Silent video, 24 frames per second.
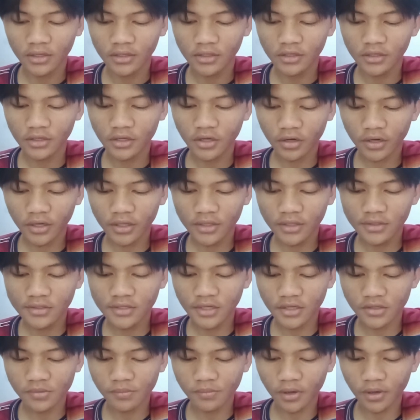The
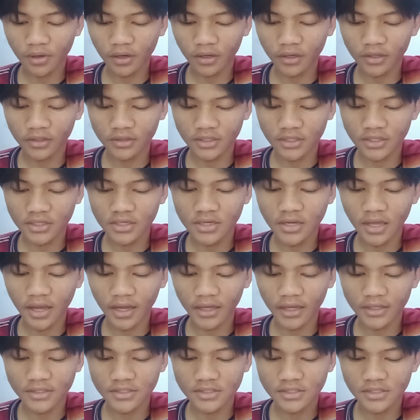CoinZek Market
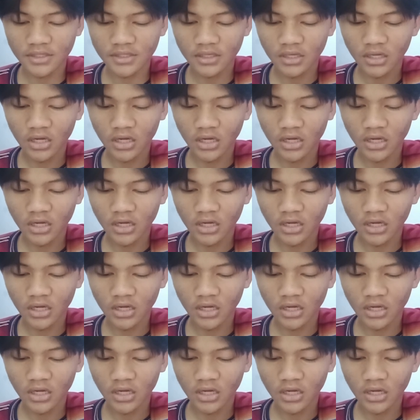Index,